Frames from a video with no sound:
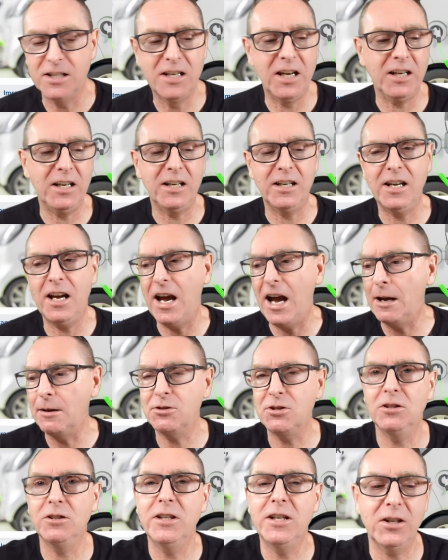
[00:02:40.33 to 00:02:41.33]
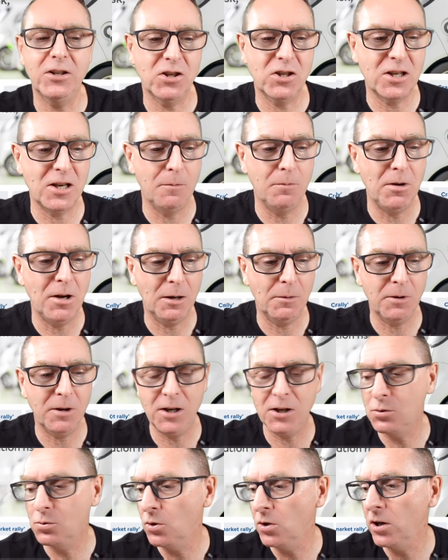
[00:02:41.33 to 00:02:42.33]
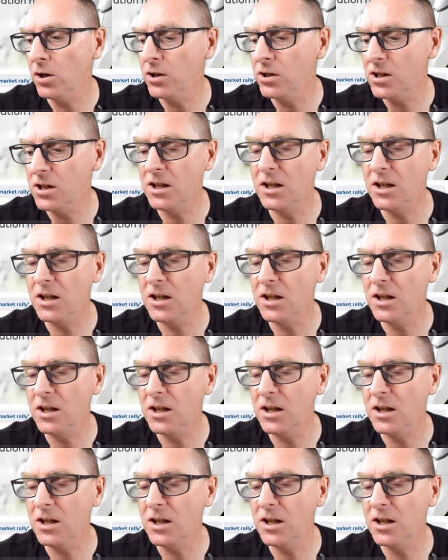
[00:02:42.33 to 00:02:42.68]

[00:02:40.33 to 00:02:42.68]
Get your sunblock, because we're going